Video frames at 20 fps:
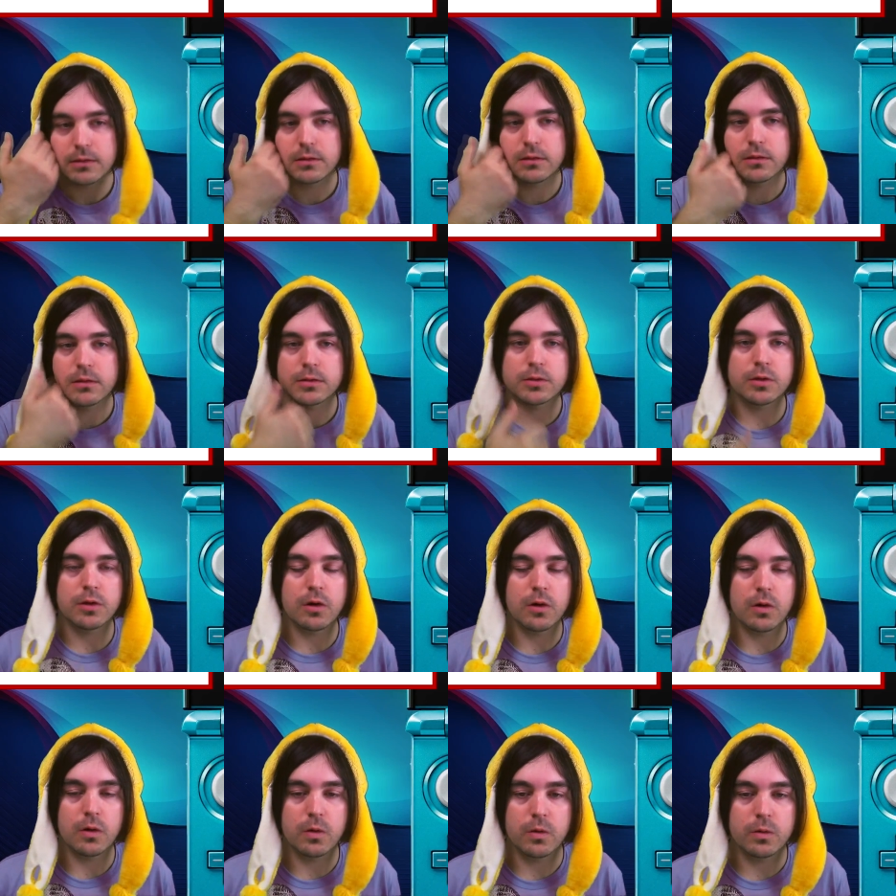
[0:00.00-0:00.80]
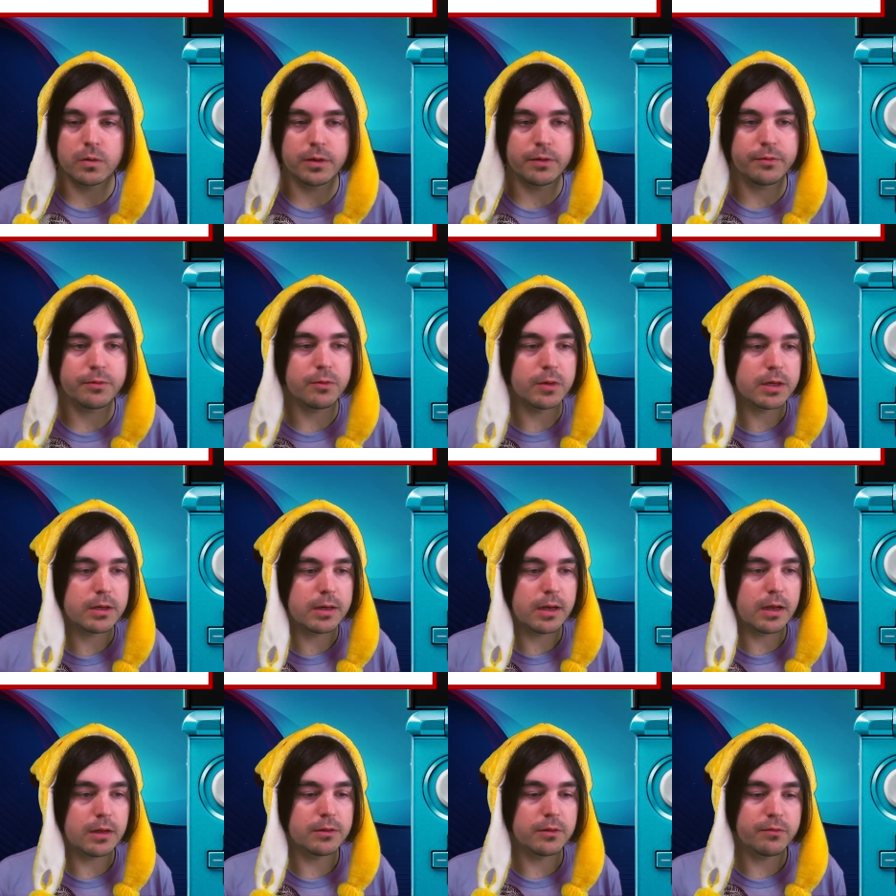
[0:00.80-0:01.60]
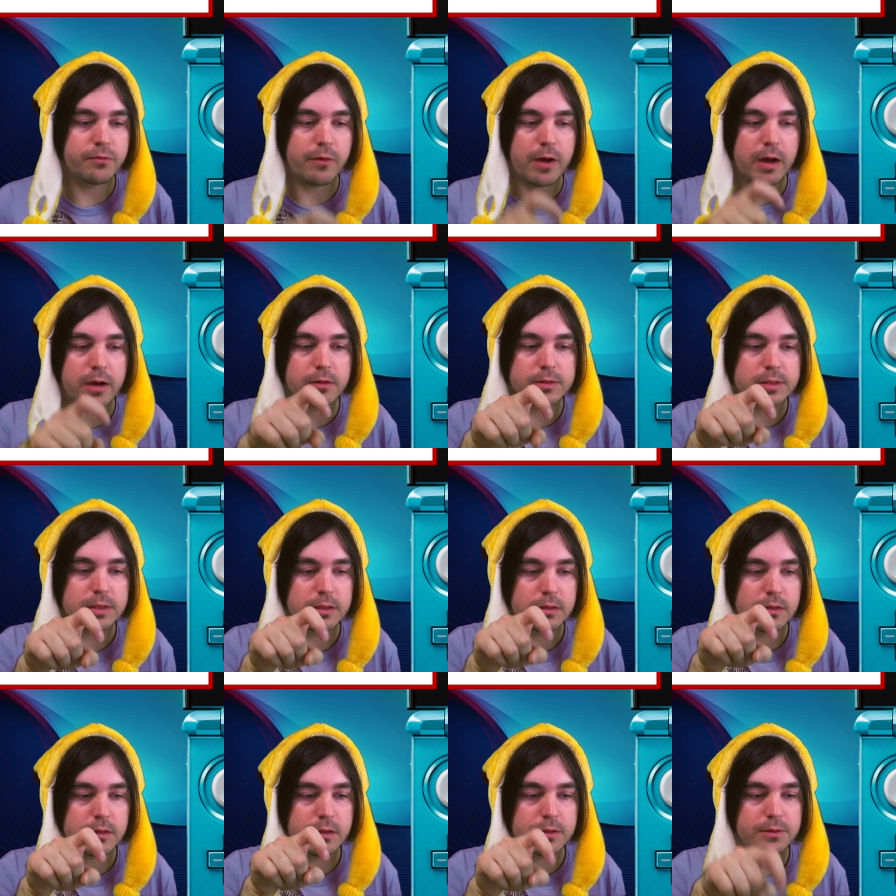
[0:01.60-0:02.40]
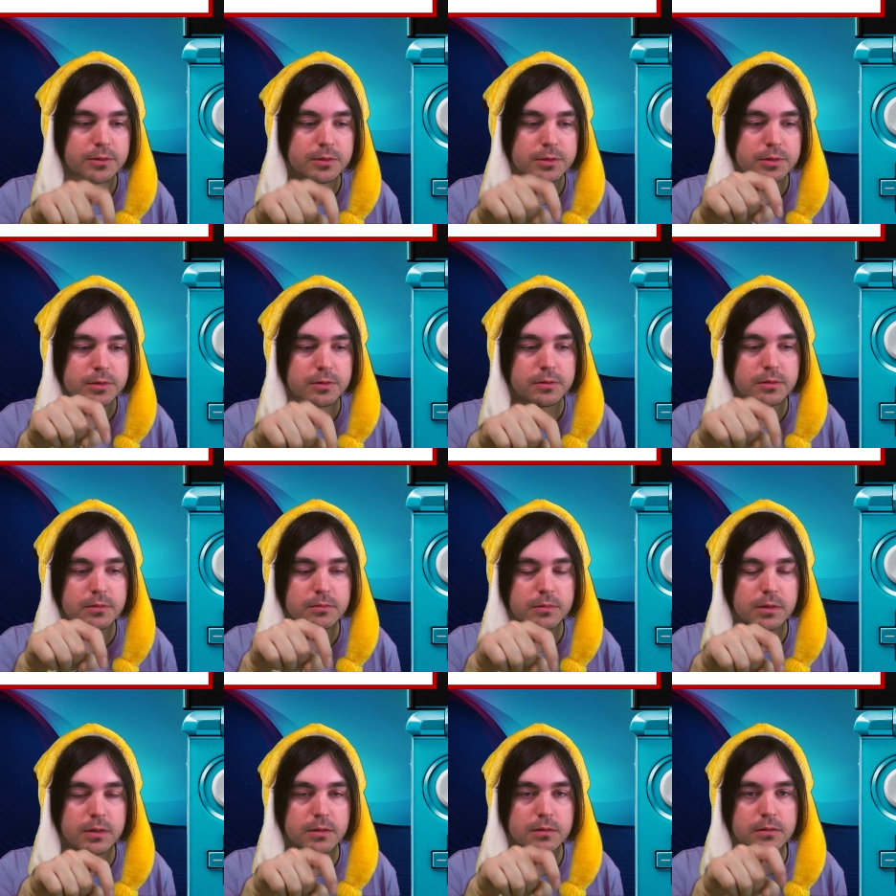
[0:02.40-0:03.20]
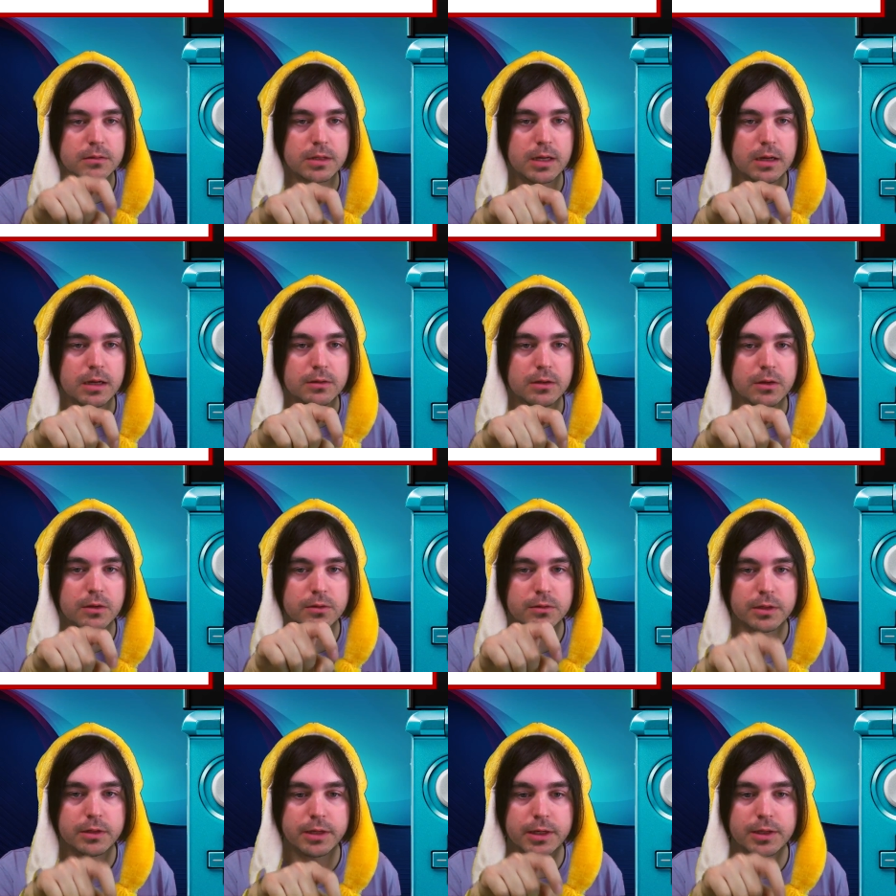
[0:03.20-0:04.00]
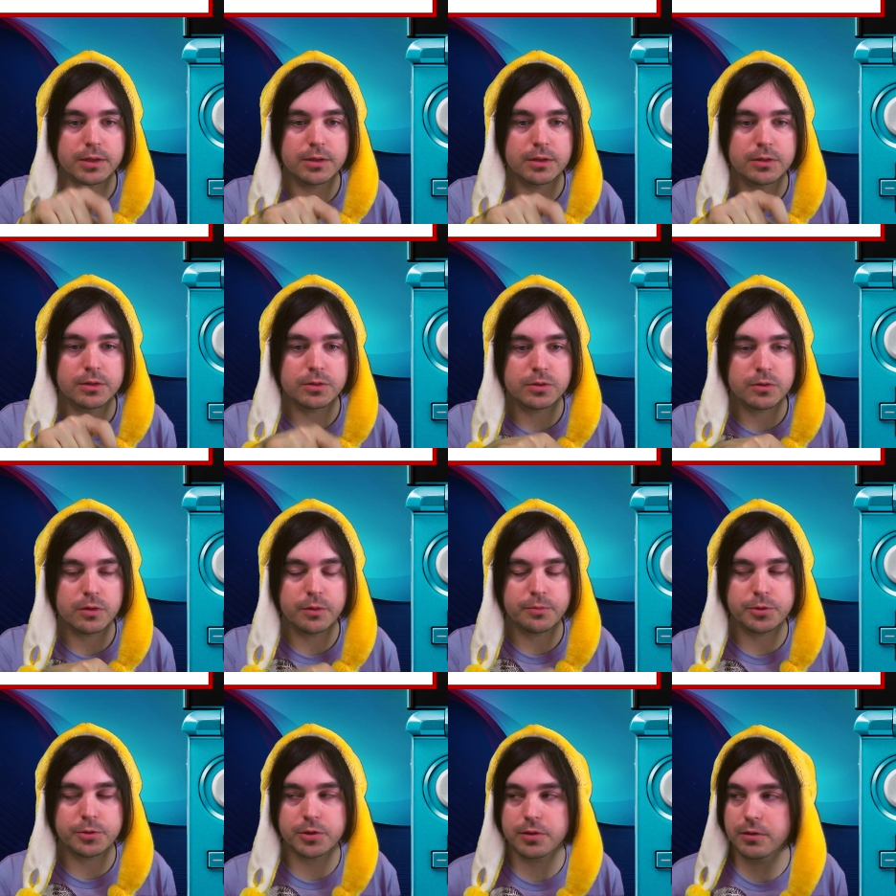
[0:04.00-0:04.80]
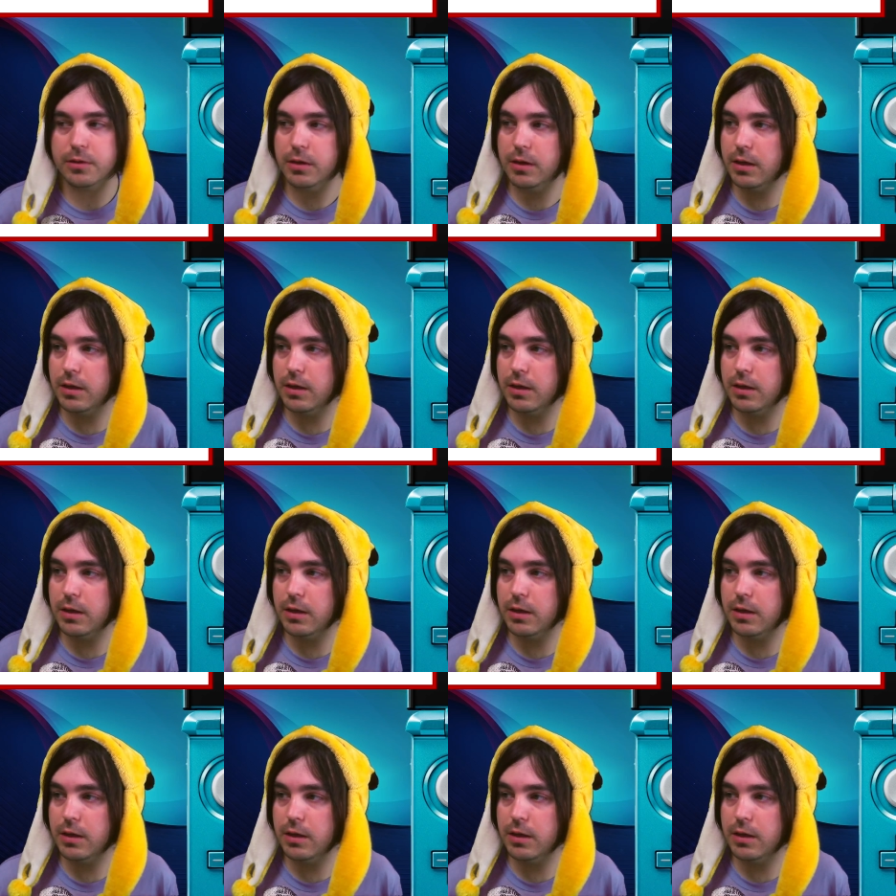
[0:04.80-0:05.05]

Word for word: So if you want to download FileZilla, there's a download link in the description.